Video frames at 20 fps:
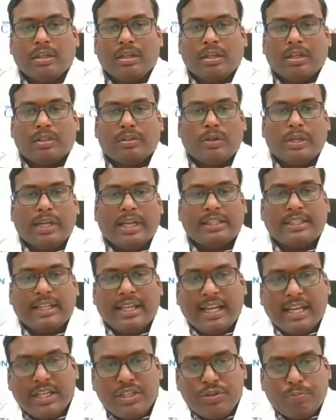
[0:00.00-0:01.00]
So as
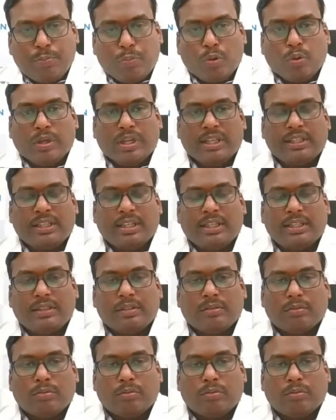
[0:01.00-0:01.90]
age progresses,